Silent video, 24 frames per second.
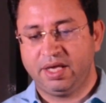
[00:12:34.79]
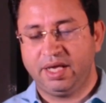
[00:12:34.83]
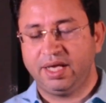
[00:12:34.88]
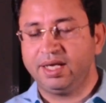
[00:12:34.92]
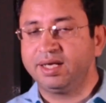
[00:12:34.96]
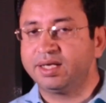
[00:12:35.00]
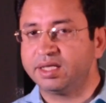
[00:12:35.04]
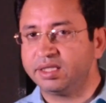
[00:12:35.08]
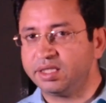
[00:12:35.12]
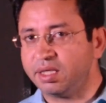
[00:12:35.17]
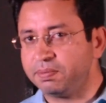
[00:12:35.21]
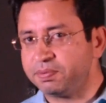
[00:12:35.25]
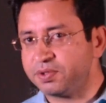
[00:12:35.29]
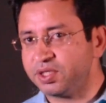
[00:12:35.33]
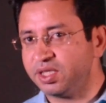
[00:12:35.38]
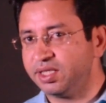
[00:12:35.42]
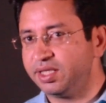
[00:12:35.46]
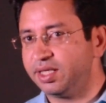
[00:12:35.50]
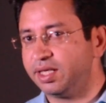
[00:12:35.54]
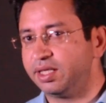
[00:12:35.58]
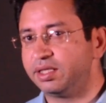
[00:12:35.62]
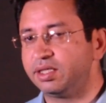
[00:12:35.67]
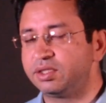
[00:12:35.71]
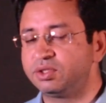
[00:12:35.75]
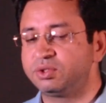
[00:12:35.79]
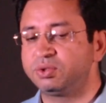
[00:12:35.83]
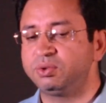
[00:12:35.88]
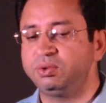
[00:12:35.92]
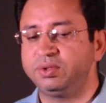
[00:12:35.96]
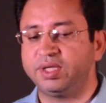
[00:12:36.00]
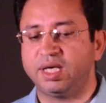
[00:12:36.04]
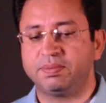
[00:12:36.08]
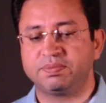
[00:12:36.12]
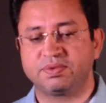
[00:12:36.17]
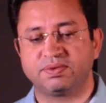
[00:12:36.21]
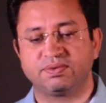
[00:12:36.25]
In consumption, there are the two
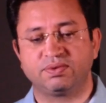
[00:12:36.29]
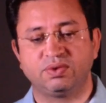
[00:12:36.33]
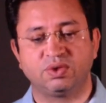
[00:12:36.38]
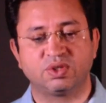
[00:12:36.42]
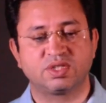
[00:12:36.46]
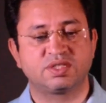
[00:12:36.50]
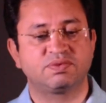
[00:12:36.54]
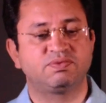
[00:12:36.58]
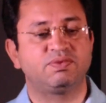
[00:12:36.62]
types of goods.